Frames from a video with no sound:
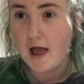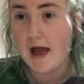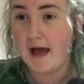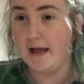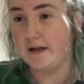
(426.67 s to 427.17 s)

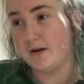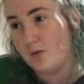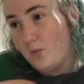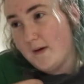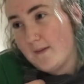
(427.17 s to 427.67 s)
and
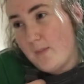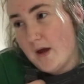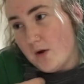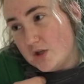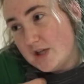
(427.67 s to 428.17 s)
with a
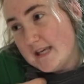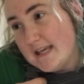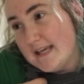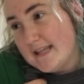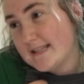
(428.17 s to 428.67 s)
pair of
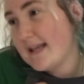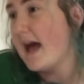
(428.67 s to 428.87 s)
jeans